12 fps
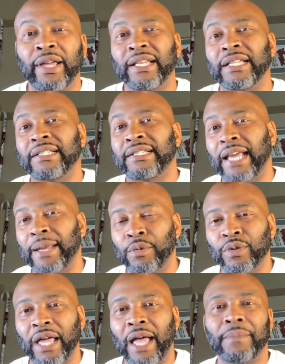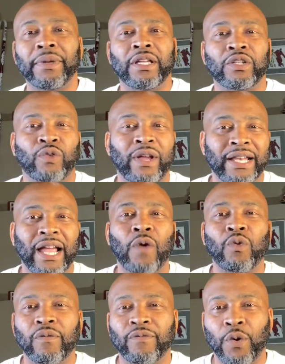Let's table that, because right now
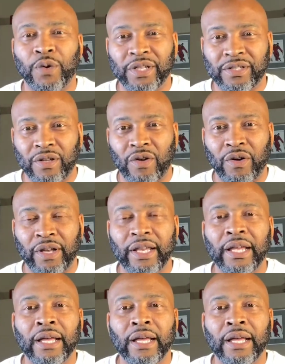we're focused on